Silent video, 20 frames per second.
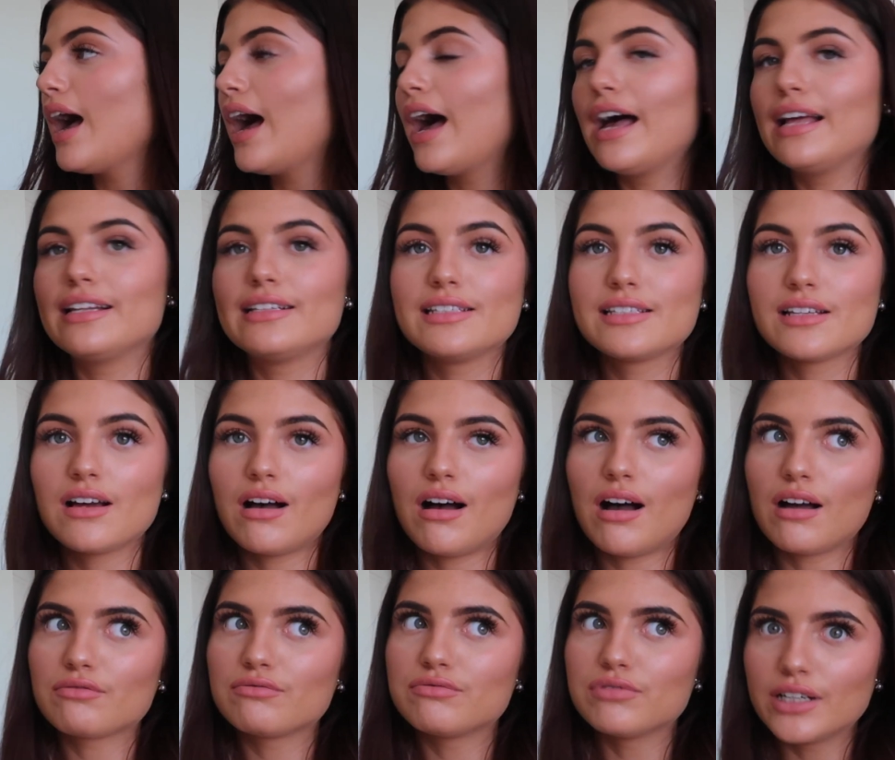And
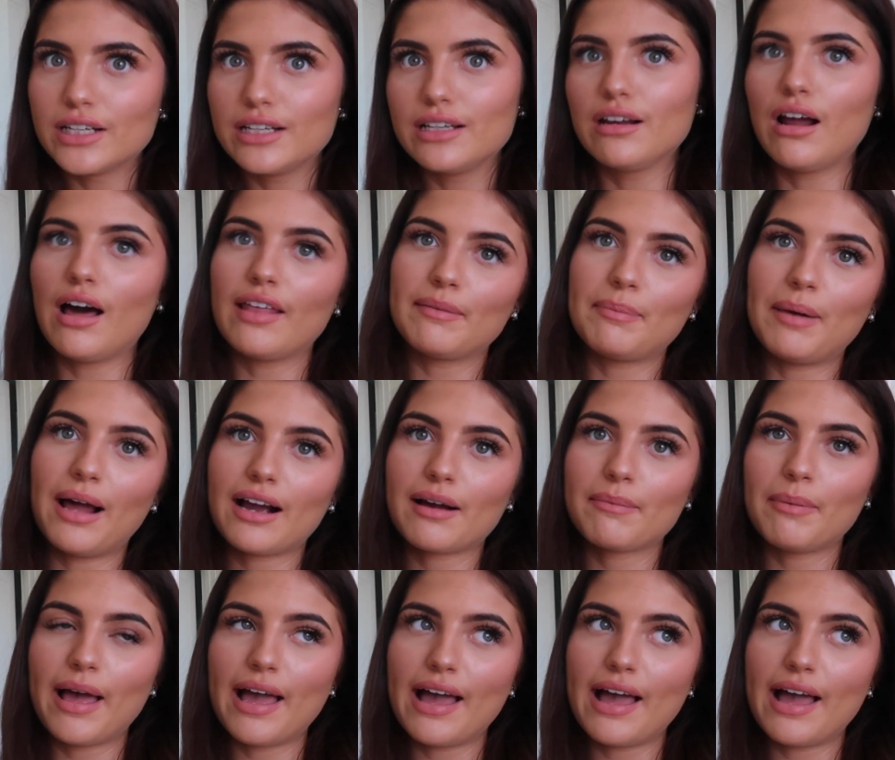I really like the black